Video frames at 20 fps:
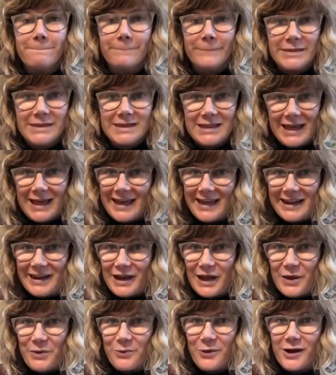But then
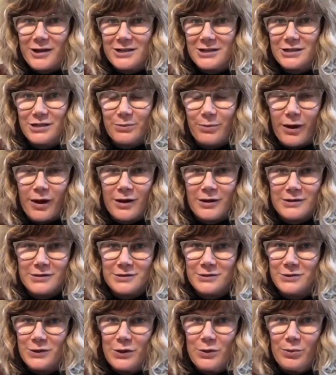I walked into Barnes
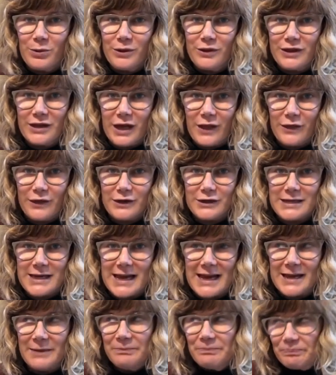and Noble the other
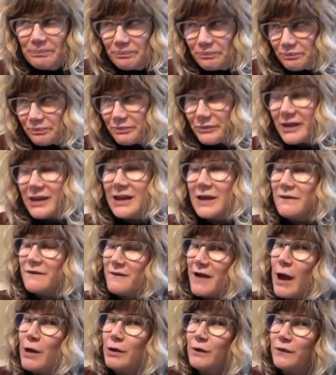day, and I
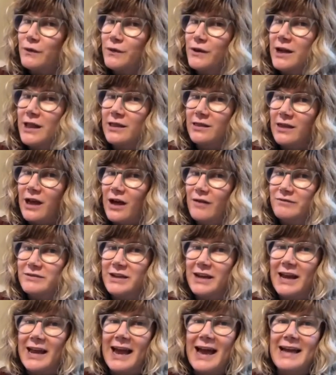found a few that I loved,
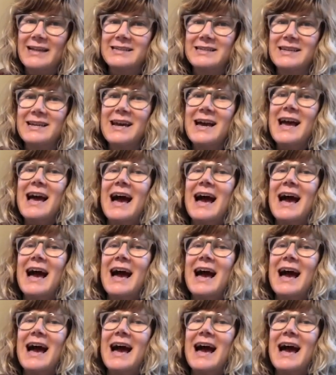and I had to.